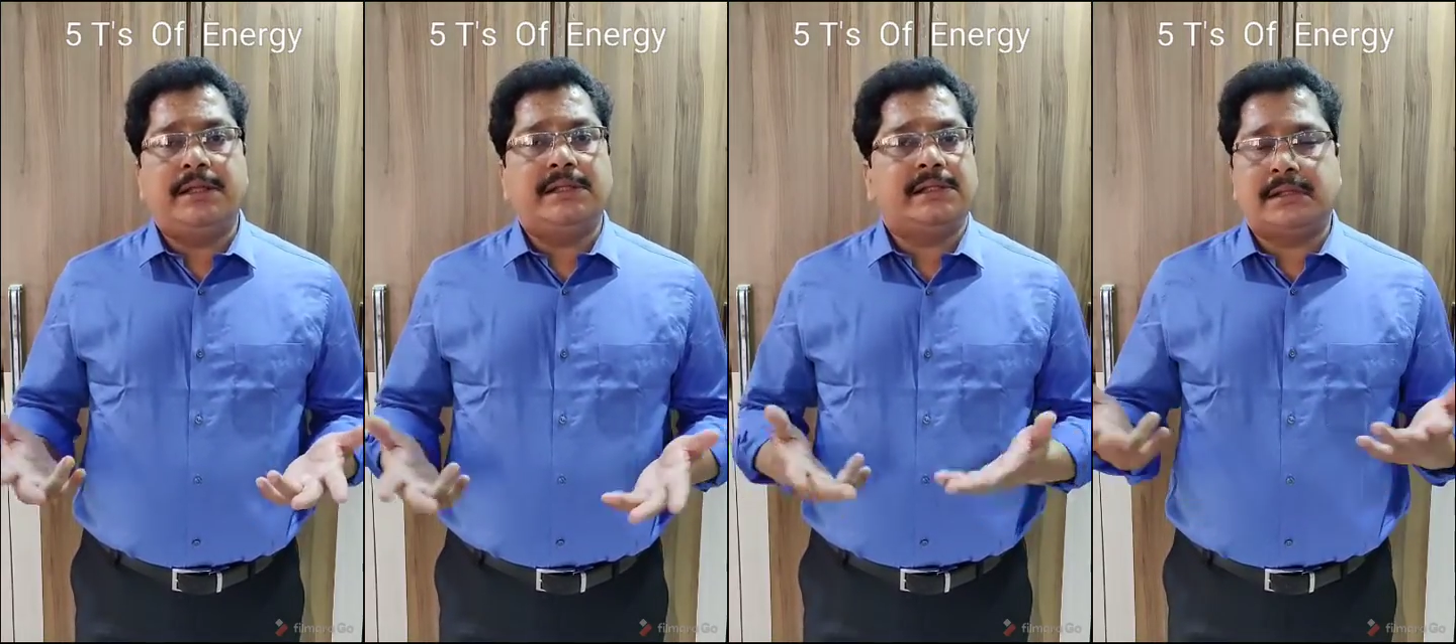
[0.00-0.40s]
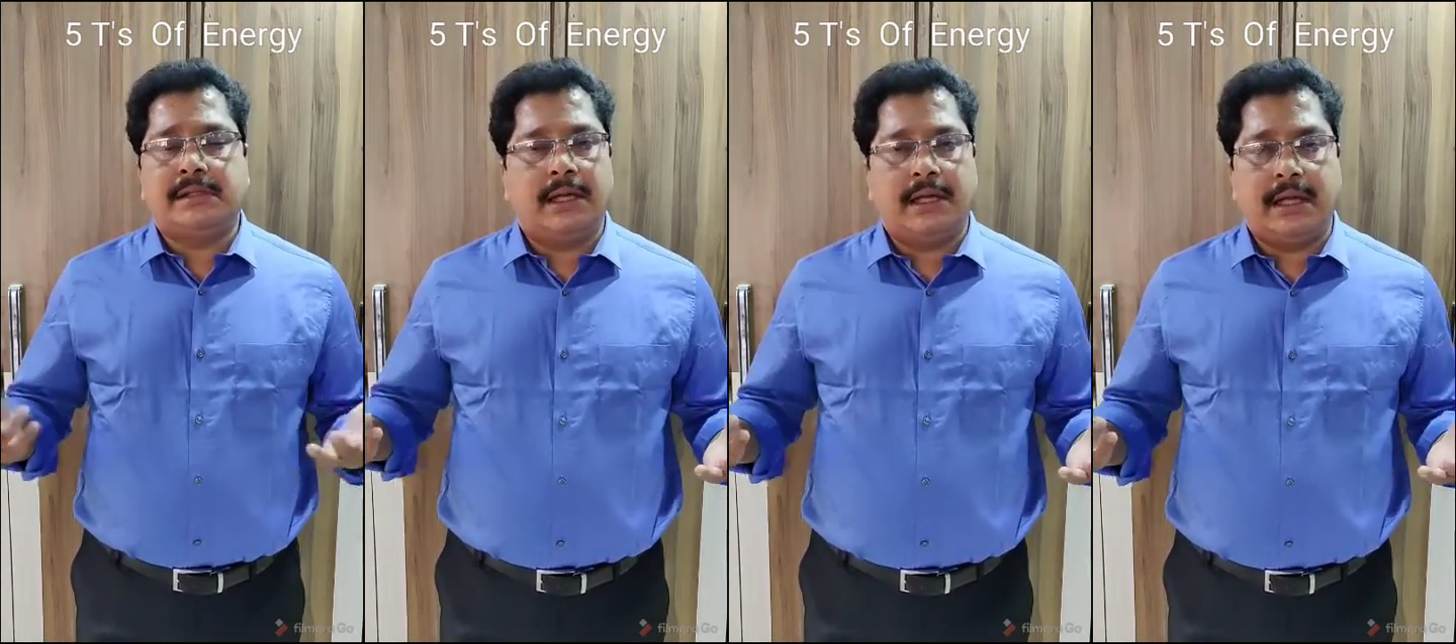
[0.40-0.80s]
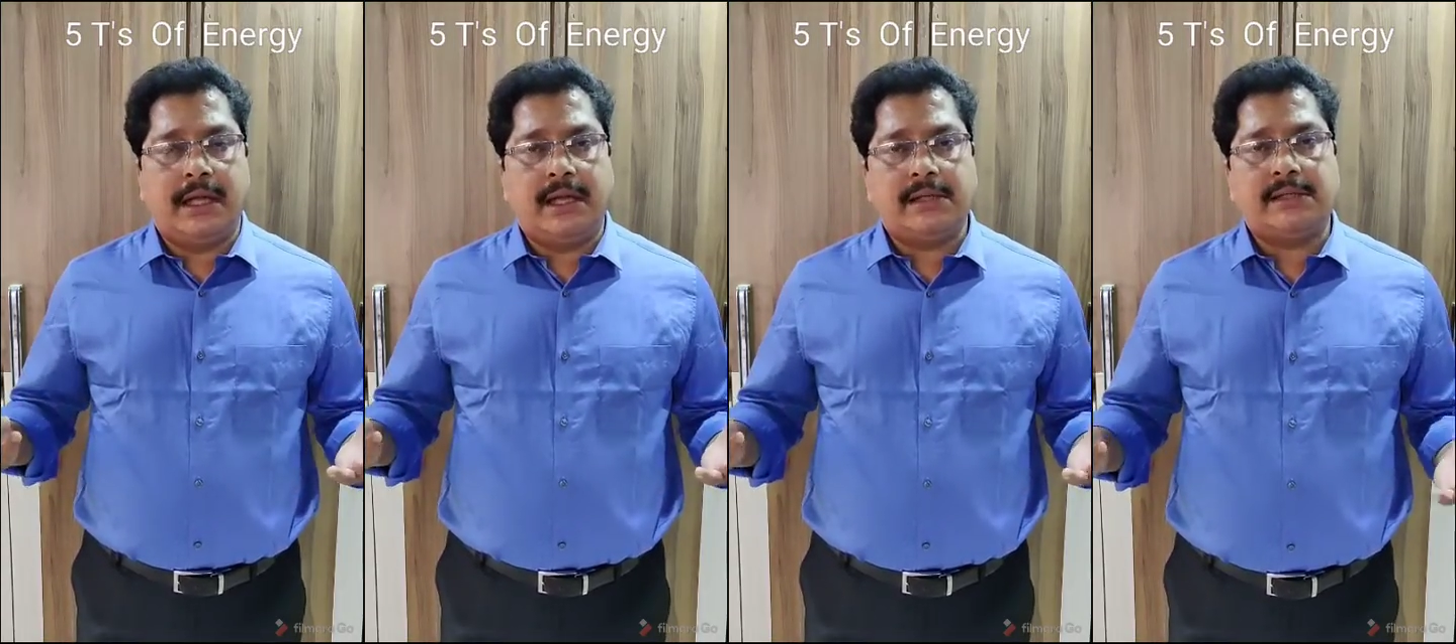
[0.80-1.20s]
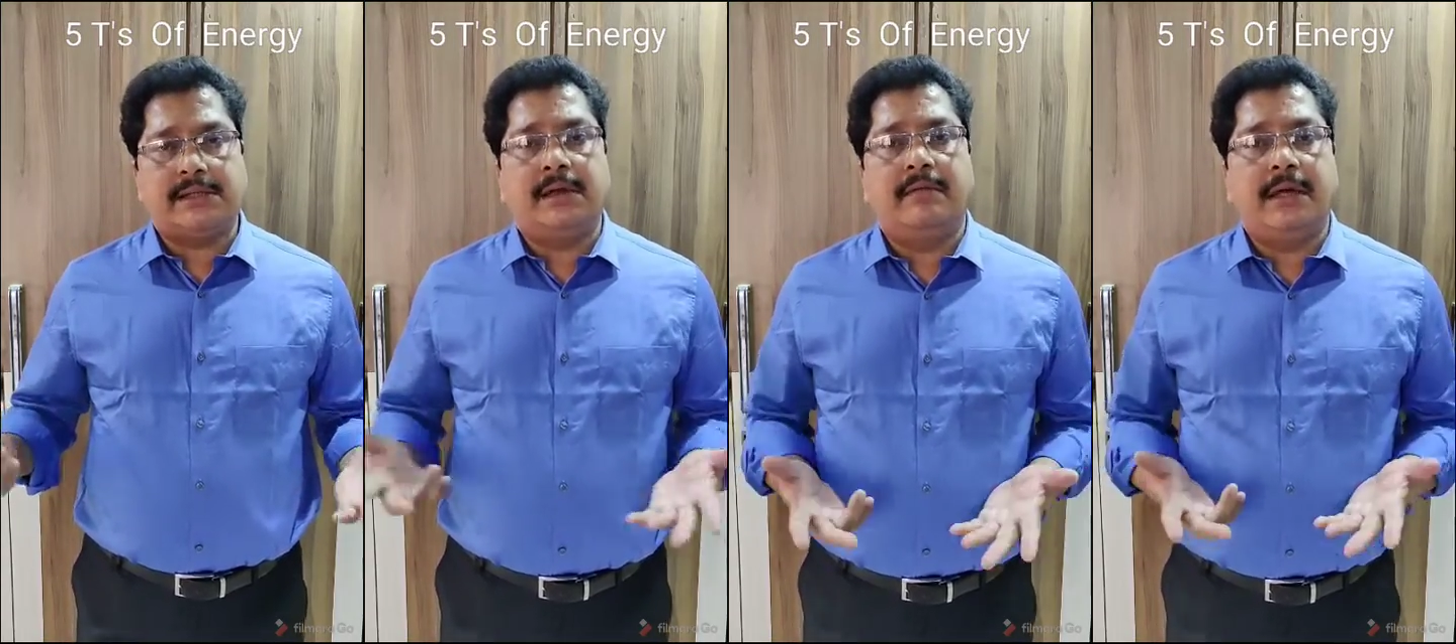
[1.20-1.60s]
it
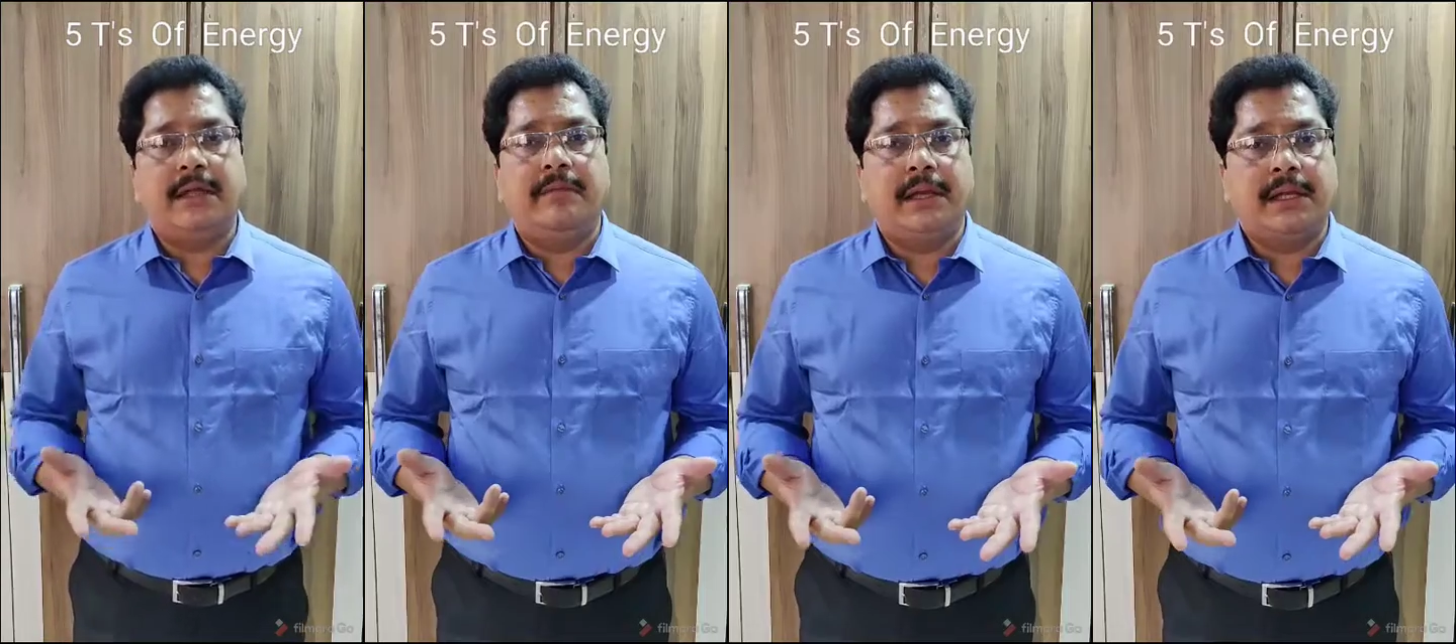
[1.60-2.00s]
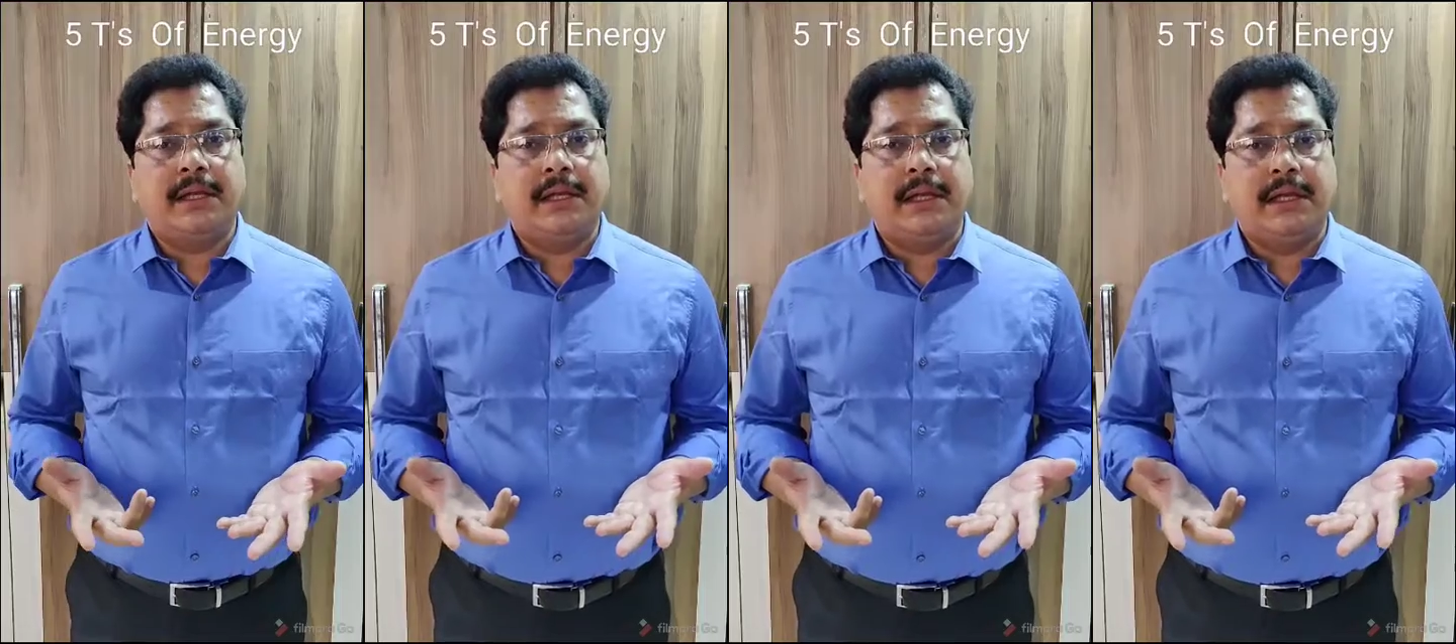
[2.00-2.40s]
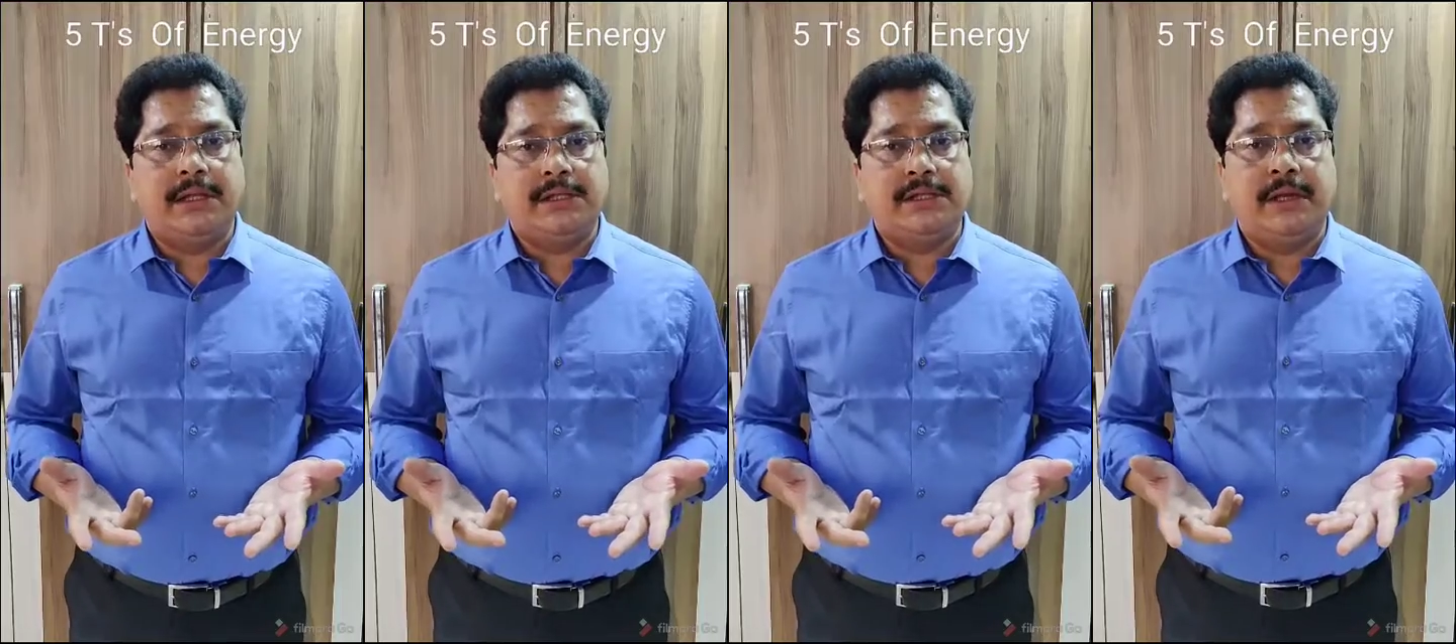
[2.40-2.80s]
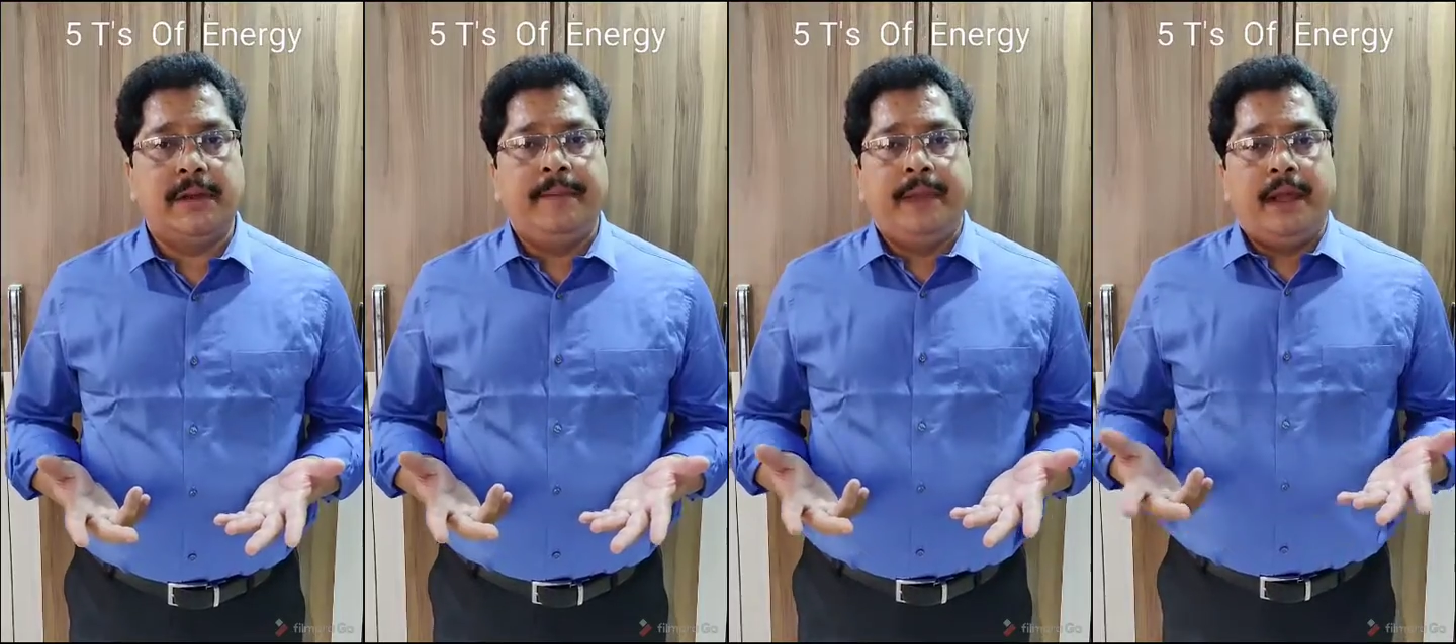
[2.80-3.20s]
acts by the mechanical energy